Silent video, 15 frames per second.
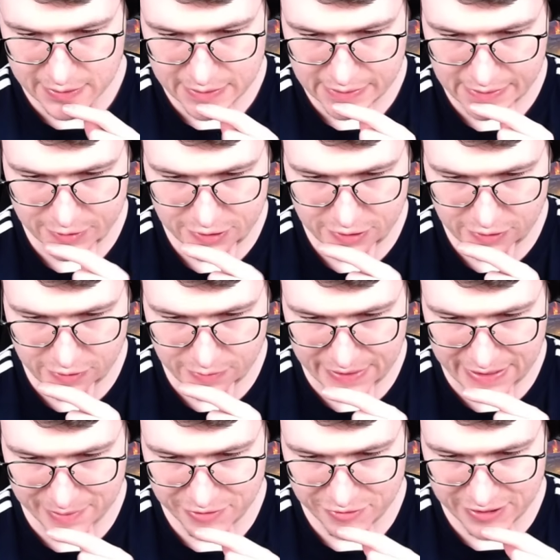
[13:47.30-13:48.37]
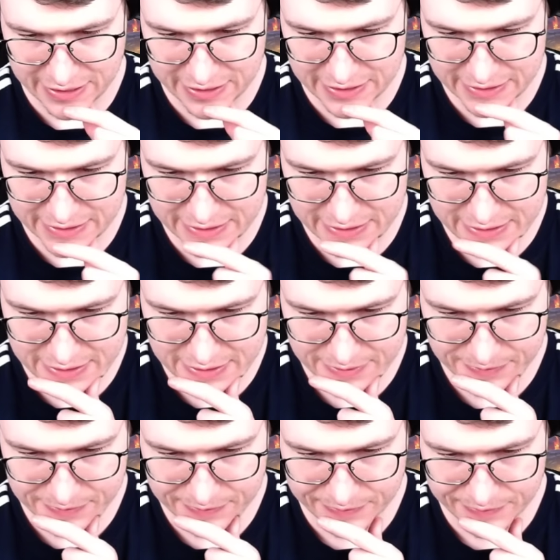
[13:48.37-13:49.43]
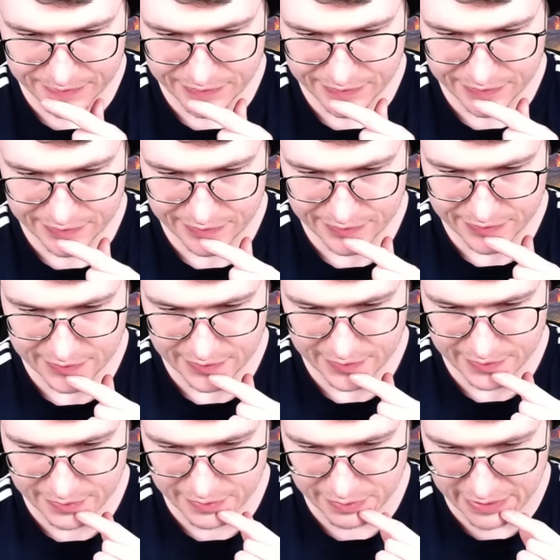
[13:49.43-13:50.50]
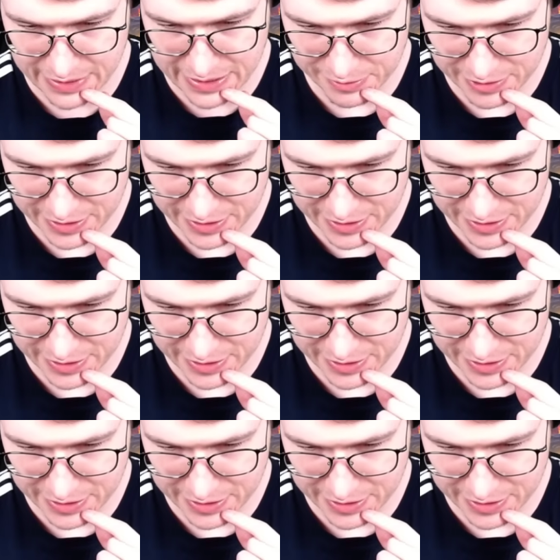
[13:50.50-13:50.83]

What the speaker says: I'm just gonna go Baby Dragon like this. Baby Dragon